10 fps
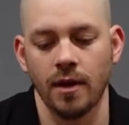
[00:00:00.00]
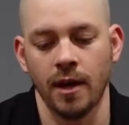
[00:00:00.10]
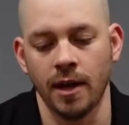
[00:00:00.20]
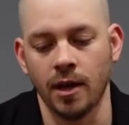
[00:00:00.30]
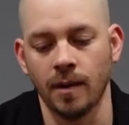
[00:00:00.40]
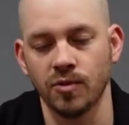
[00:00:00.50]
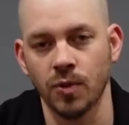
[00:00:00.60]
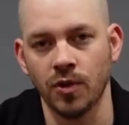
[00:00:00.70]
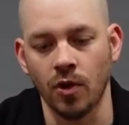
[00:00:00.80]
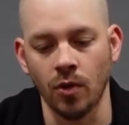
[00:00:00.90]
It comes
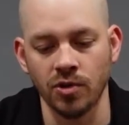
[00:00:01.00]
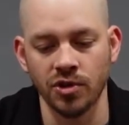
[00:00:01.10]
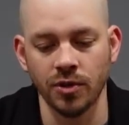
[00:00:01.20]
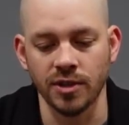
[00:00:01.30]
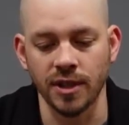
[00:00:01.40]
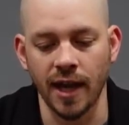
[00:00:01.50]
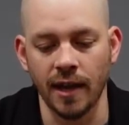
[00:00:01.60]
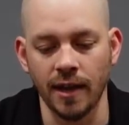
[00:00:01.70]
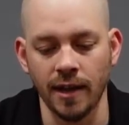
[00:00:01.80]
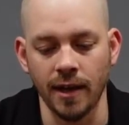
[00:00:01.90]
with the holster. It's an
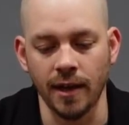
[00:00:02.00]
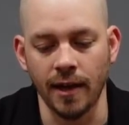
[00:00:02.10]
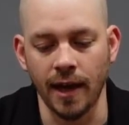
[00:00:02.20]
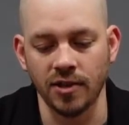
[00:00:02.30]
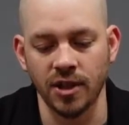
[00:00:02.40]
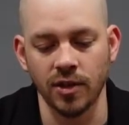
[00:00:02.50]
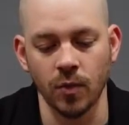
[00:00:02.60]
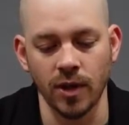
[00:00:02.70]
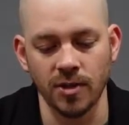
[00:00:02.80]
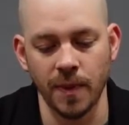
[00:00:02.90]
outside the
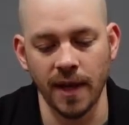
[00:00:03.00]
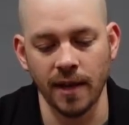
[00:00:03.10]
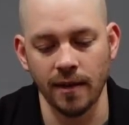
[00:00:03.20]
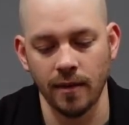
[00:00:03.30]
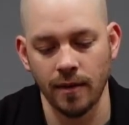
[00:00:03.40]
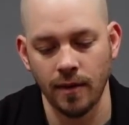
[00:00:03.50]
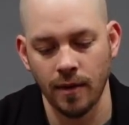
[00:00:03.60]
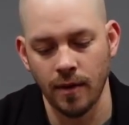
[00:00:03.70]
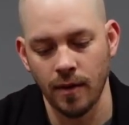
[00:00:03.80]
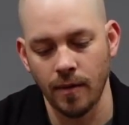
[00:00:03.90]
waistband
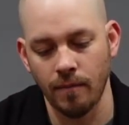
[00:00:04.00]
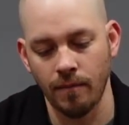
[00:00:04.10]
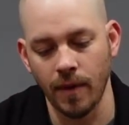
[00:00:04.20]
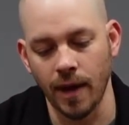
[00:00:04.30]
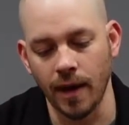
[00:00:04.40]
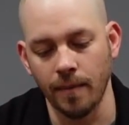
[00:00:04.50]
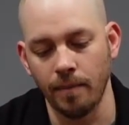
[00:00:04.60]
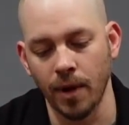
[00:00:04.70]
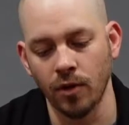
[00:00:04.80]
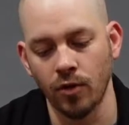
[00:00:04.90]

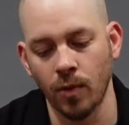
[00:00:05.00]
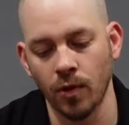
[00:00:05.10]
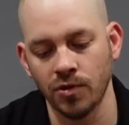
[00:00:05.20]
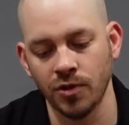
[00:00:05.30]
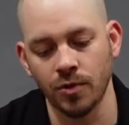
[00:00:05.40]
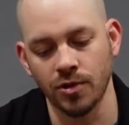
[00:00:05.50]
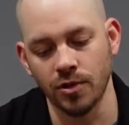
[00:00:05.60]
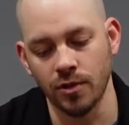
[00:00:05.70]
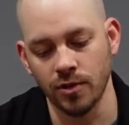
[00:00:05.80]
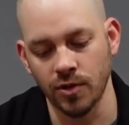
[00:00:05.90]
belt loop holster, which
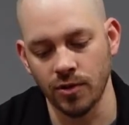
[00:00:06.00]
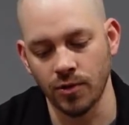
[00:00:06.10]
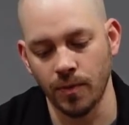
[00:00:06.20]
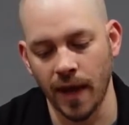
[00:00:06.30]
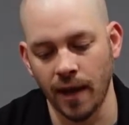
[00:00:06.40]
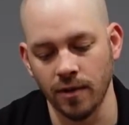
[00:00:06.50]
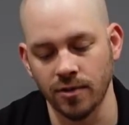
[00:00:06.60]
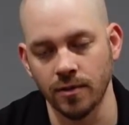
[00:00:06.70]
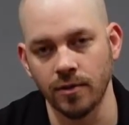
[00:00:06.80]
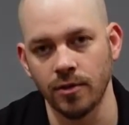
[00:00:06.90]
is also a paddle,
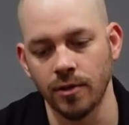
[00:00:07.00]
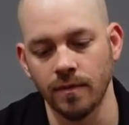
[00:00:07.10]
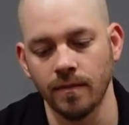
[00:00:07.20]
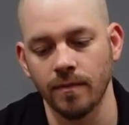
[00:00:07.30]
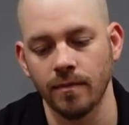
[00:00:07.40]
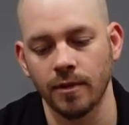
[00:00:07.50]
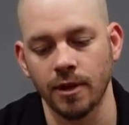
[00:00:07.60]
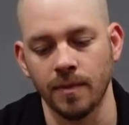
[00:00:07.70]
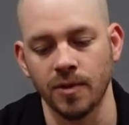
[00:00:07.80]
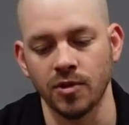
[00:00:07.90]
so you can
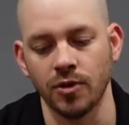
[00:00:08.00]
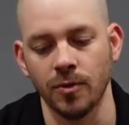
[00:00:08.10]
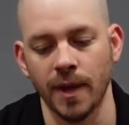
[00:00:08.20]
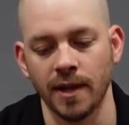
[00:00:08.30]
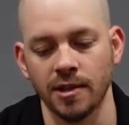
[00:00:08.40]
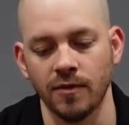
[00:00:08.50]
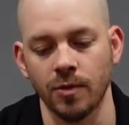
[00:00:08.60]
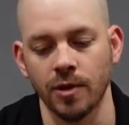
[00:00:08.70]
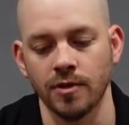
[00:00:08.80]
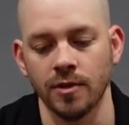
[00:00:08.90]
put this on your pants if you
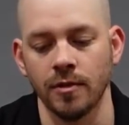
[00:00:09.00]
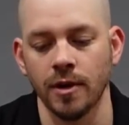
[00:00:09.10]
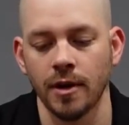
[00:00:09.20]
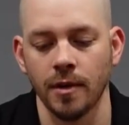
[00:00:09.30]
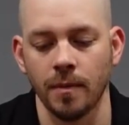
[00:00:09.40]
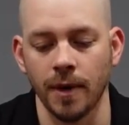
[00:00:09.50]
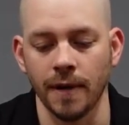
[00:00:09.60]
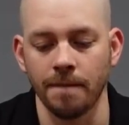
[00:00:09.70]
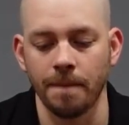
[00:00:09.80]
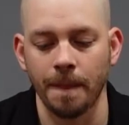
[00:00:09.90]
wanted to. But
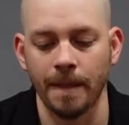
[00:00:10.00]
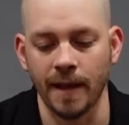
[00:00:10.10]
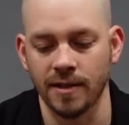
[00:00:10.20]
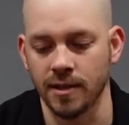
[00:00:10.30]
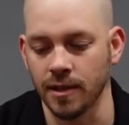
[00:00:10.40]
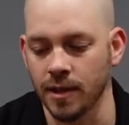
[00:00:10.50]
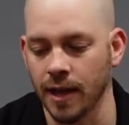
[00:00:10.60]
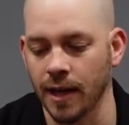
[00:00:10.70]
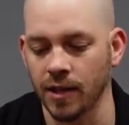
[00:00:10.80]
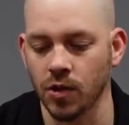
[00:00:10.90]
that's the
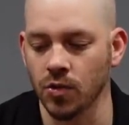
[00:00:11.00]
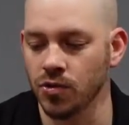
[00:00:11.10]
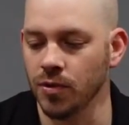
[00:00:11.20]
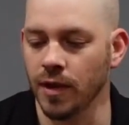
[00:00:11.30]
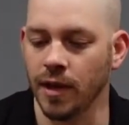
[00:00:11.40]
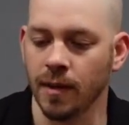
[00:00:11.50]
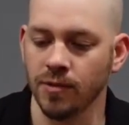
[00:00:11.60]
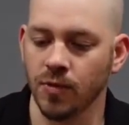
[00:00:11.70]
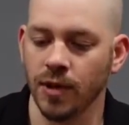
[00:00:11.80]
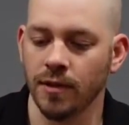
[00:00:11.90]
Kydex holster that it
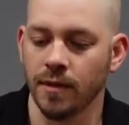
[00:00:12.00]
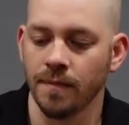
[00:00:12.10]
comes with.